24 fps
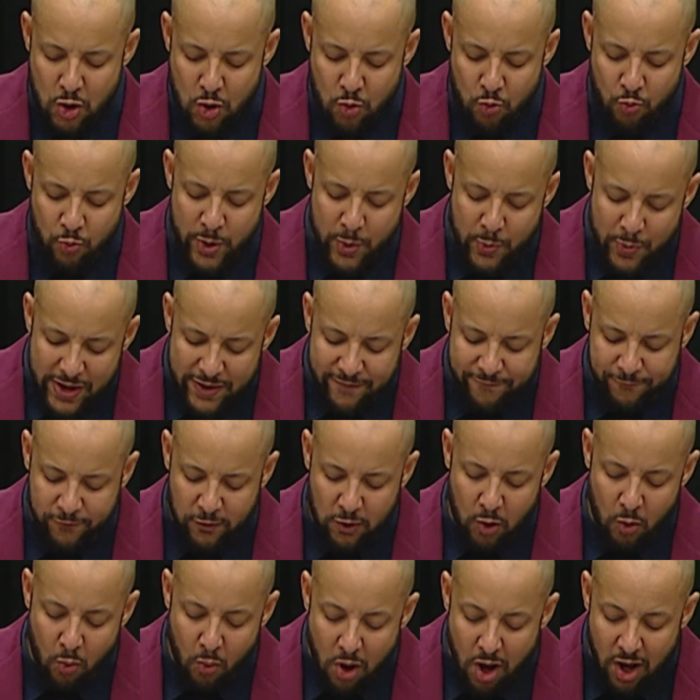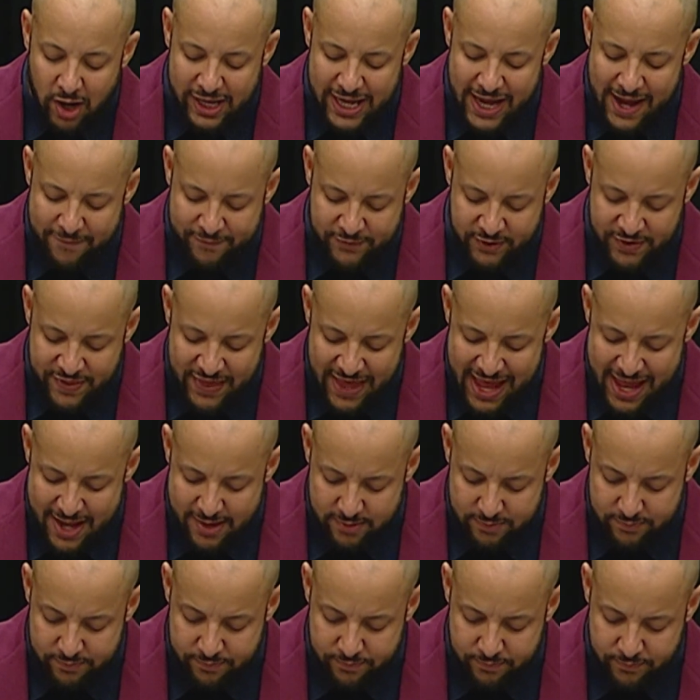We went for a walk after
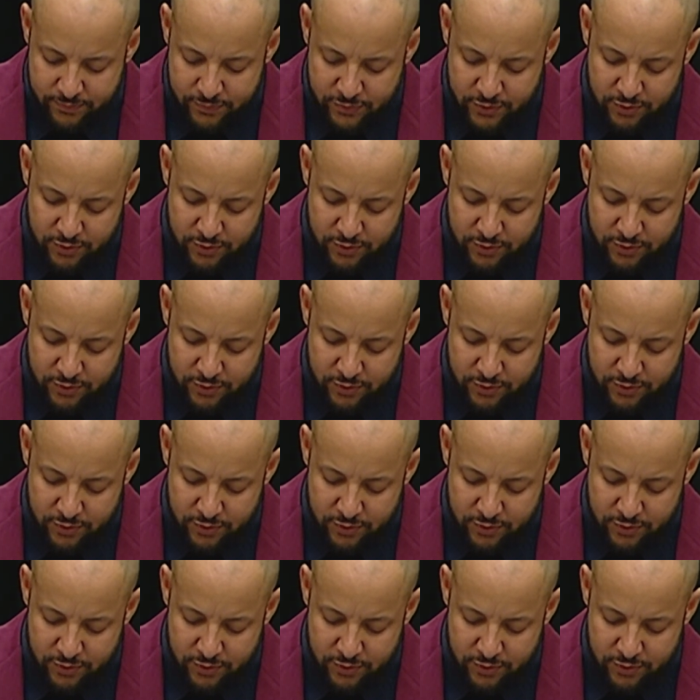that,